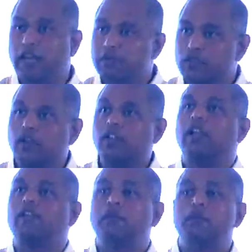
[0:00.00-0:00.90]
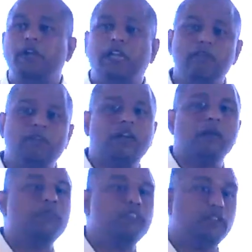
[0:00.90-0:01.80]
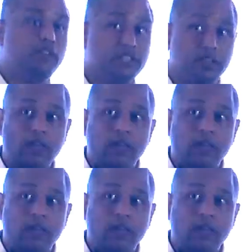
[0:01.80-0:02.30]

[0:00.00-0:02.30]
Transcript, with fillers: I'm sure the development team will come up with a fix,